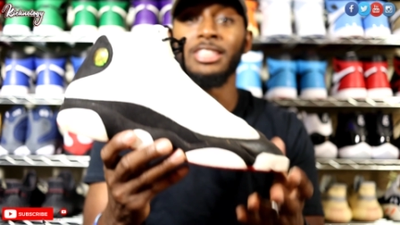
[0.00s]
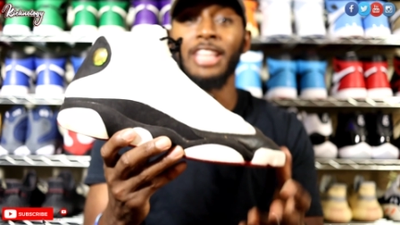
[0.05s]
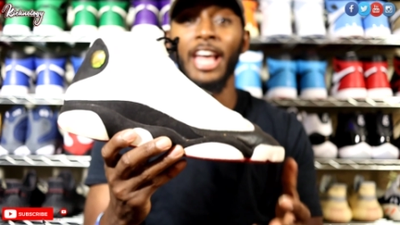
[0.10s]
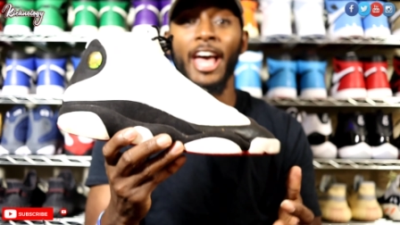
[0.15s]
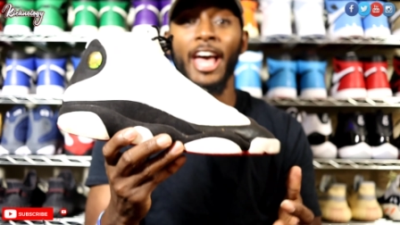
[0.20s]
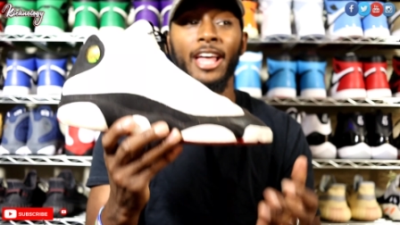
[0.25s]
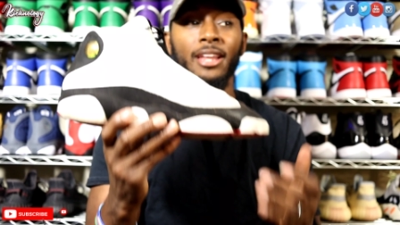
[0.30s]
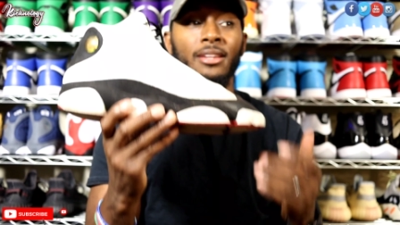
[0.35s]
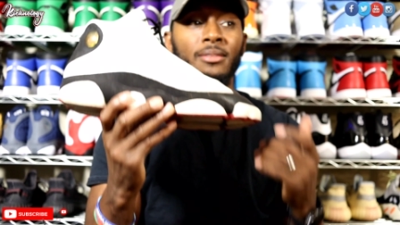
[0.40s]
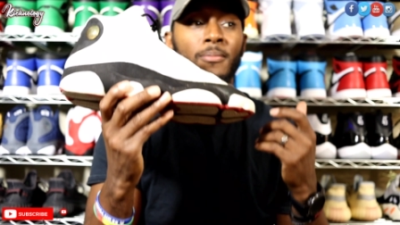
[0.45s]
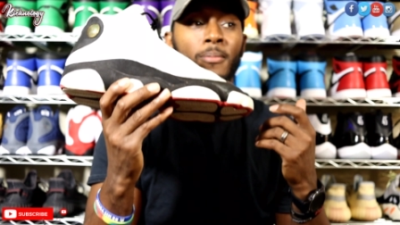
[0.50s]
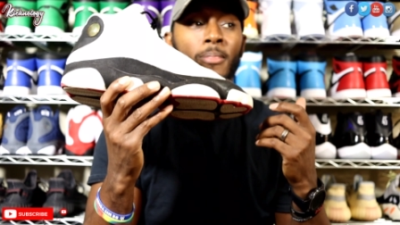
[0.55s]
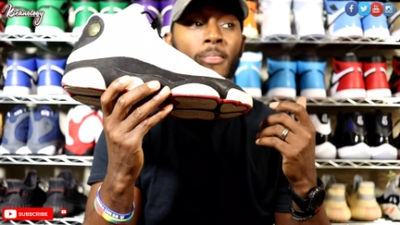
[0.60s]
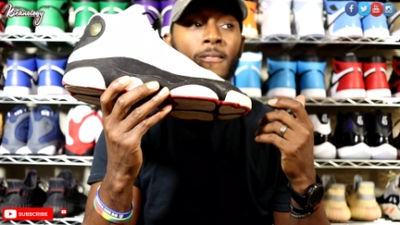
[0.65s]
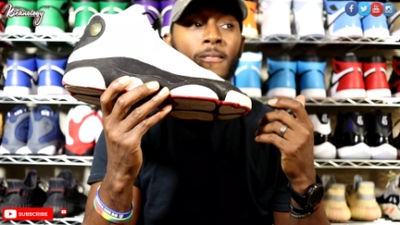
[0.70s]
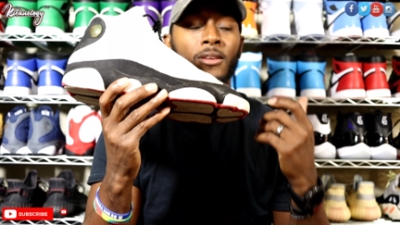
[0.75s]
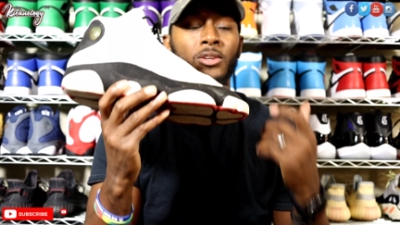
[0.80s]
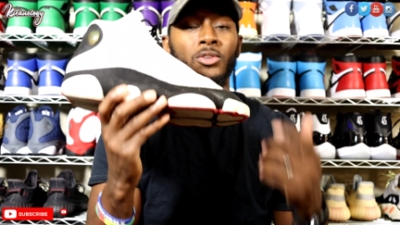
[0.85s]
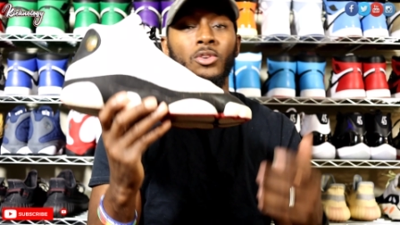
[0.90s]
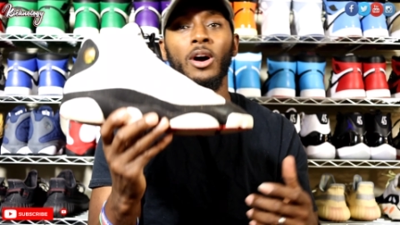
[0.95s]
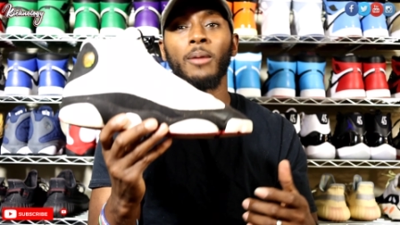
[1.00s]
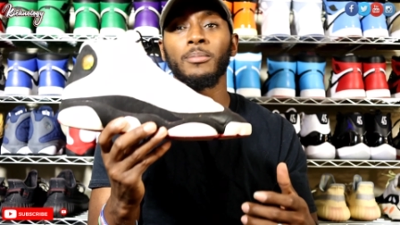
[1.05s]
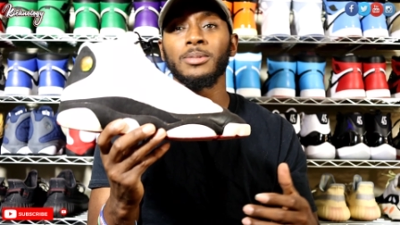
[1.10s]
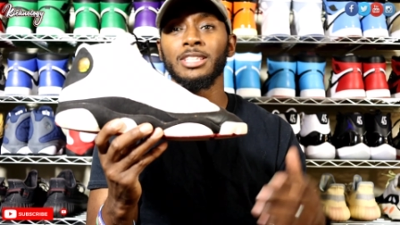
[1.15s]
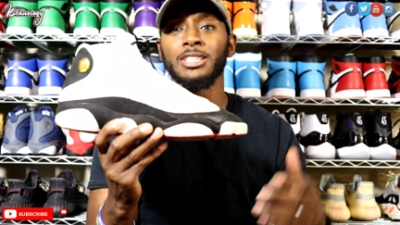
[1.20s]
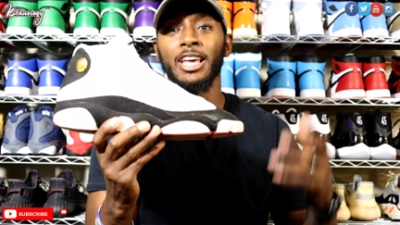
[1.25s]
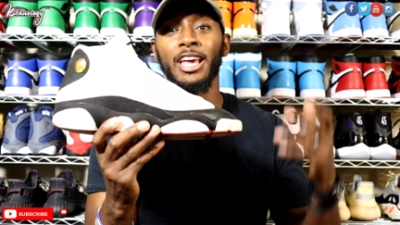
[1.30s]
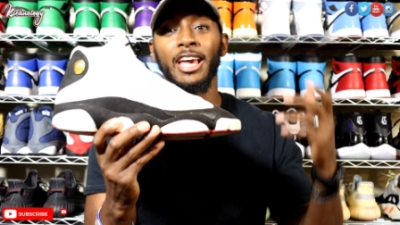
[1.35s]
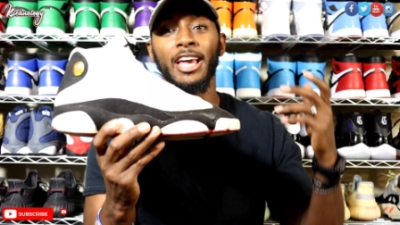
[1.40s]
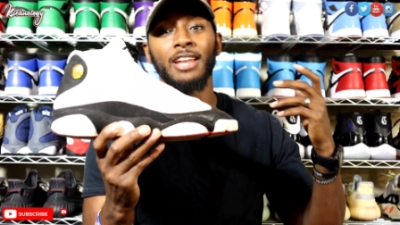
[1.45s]
that, you know what I'm
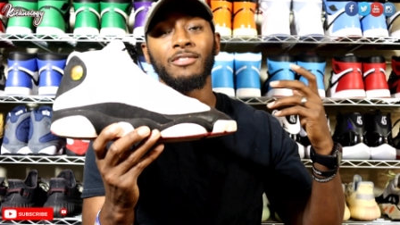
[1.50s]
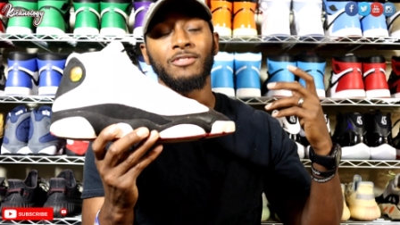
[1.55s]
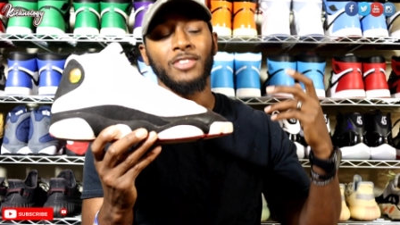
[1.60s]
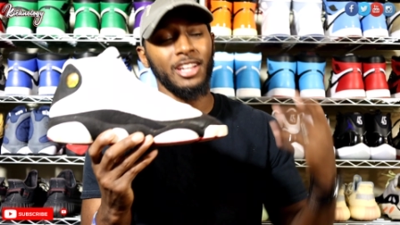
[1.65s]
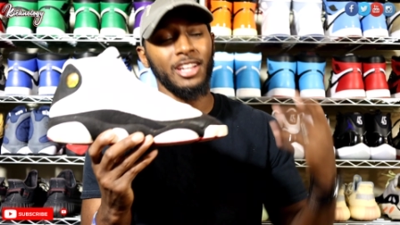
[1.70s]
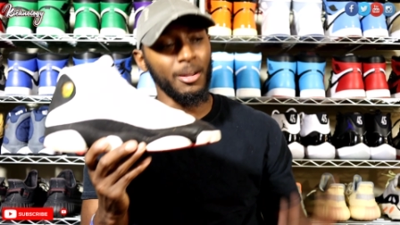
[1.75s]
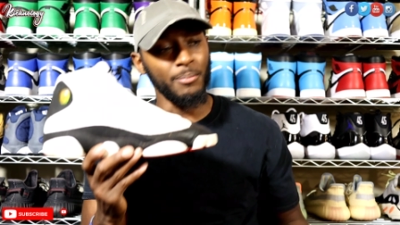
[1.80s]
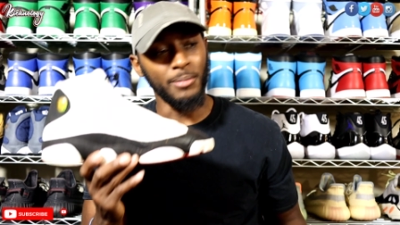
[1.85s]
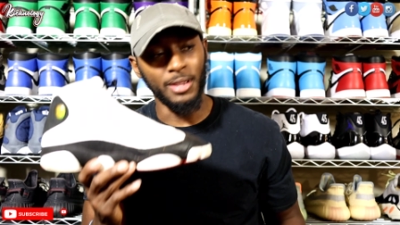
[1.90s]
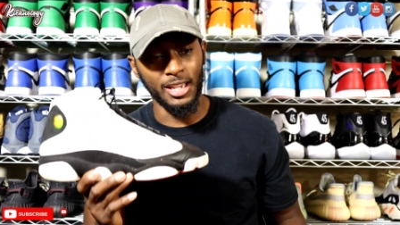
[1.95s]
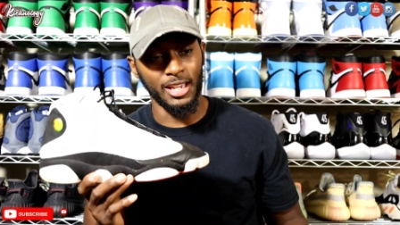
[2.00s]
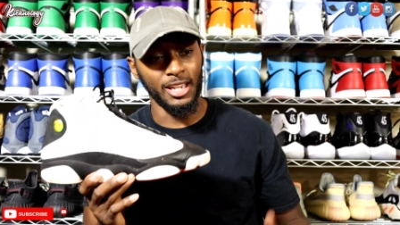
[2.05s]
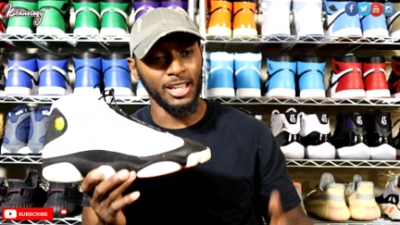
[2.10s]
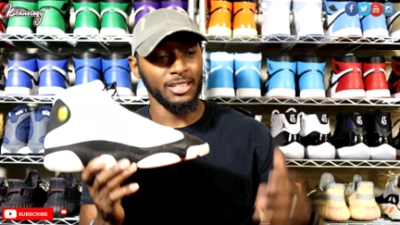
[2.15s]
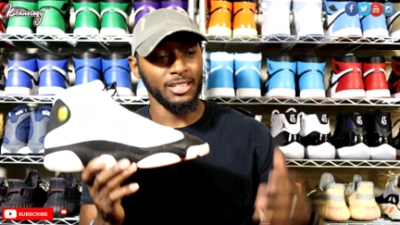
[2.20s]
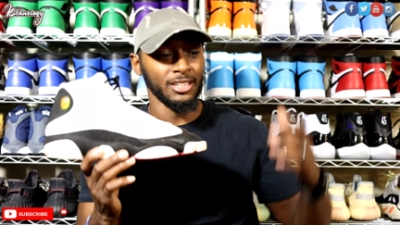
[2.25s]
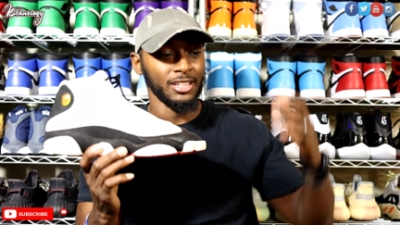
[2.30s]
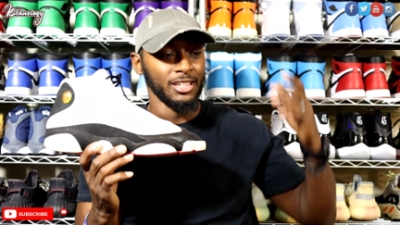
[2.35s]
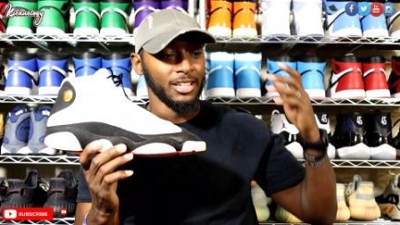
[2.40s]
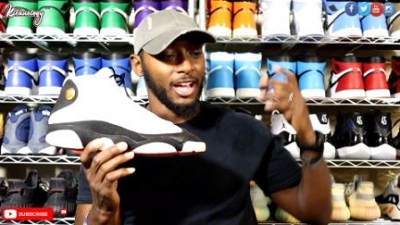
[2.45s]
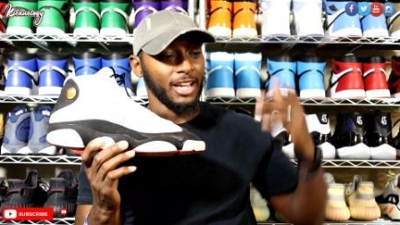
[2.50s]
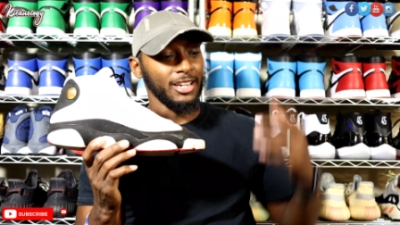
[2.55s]
saying, come in,